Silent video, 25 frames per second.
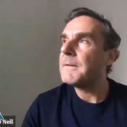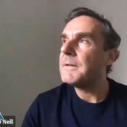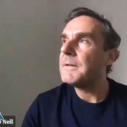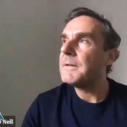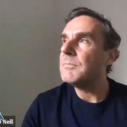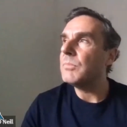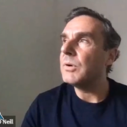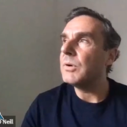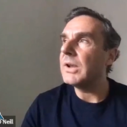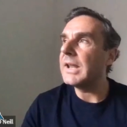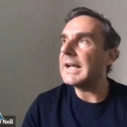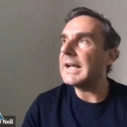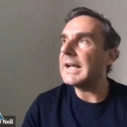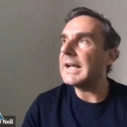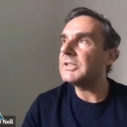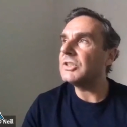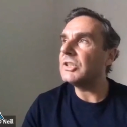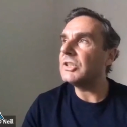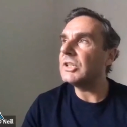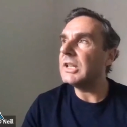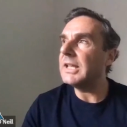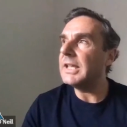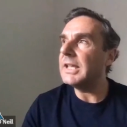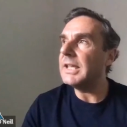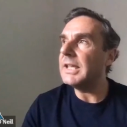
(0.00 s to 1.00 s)
but
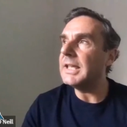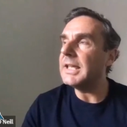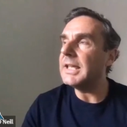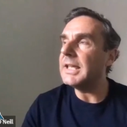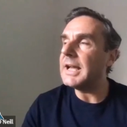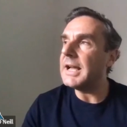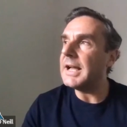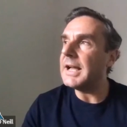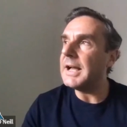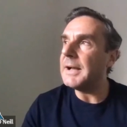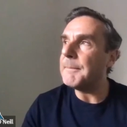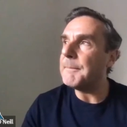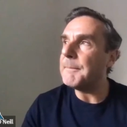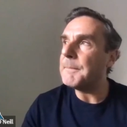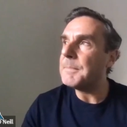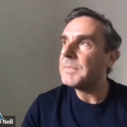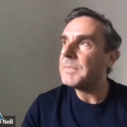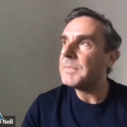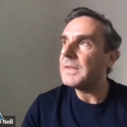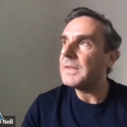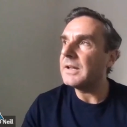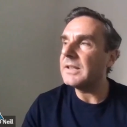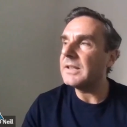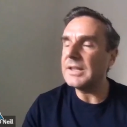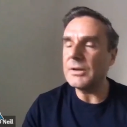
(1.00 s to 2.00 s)
actually um,
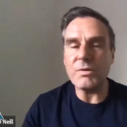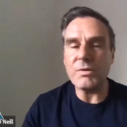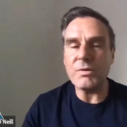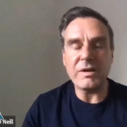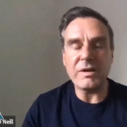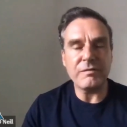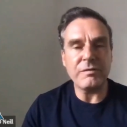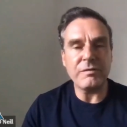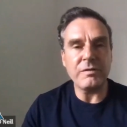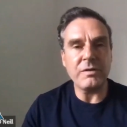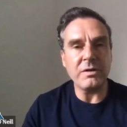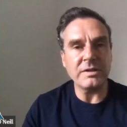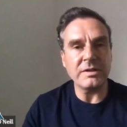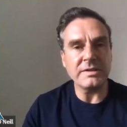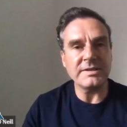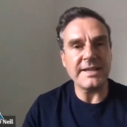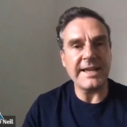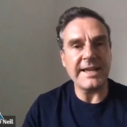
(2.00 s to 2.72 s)
i think where it falls